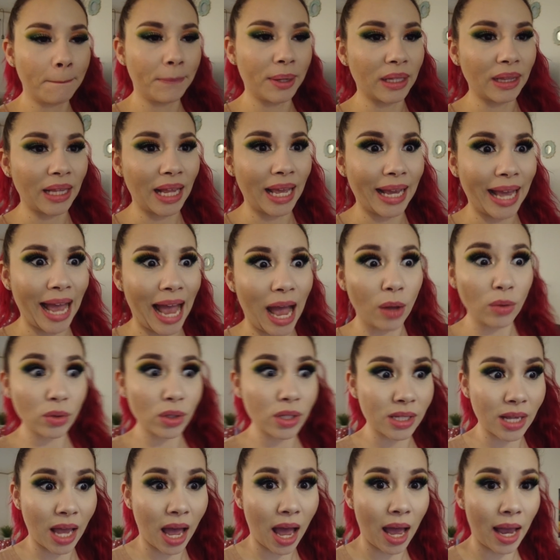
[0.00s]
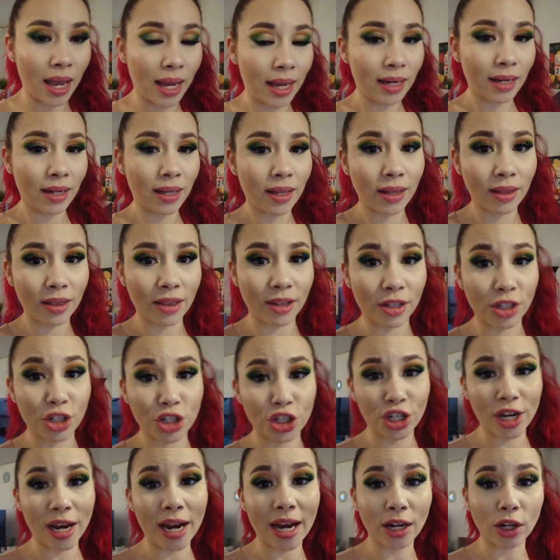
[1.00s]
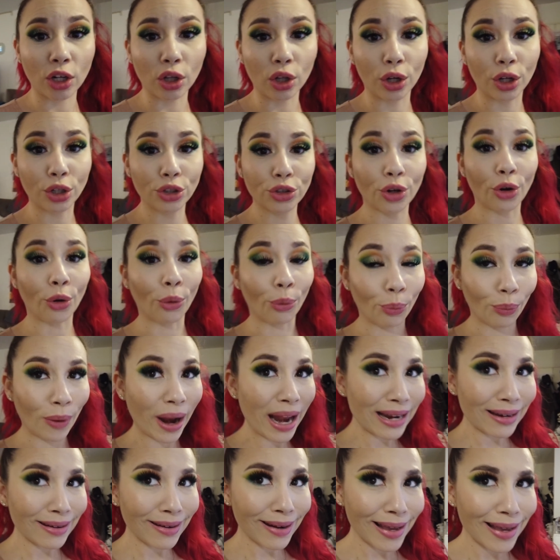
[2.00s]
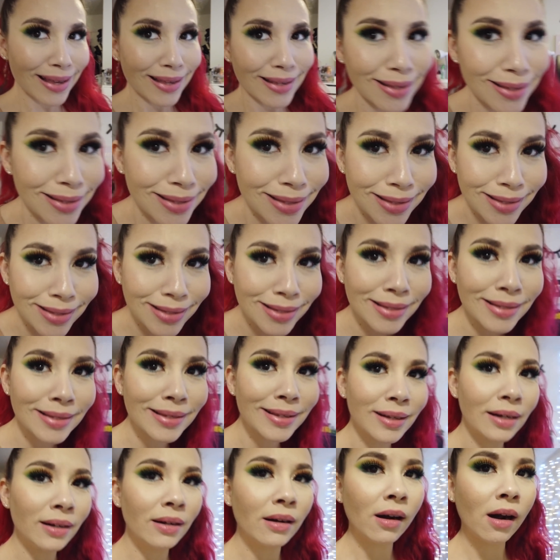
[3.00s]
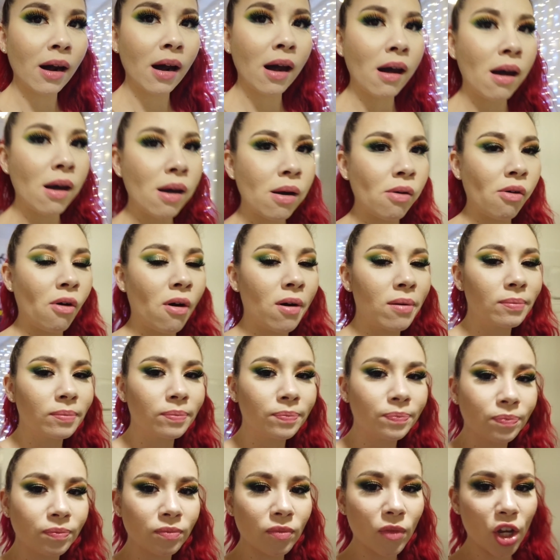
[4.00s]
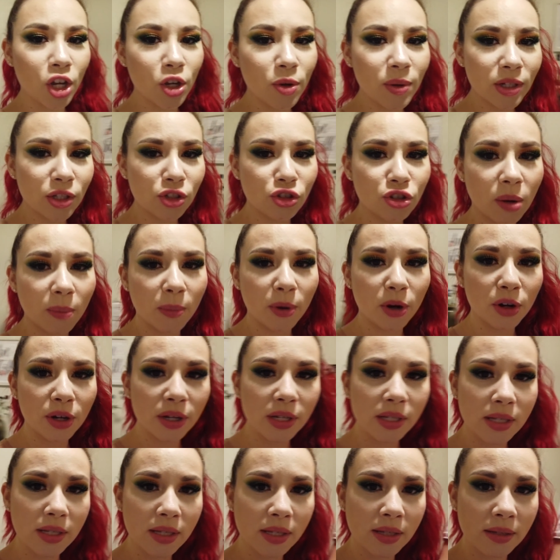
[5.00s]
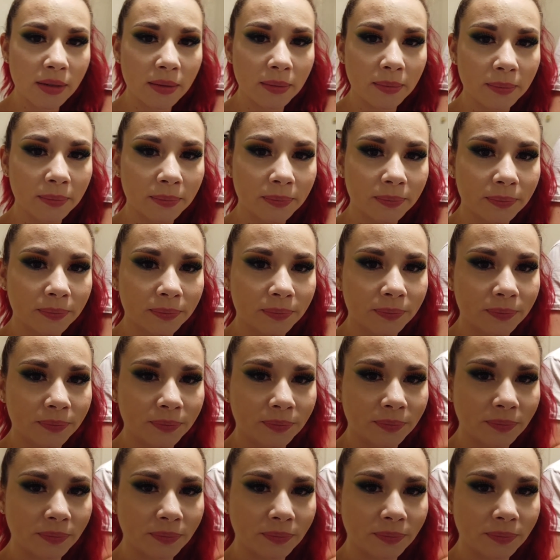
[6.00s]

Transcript: But like outside, the shade looked horrendous. Are you eating strawberry? Mm-hmm.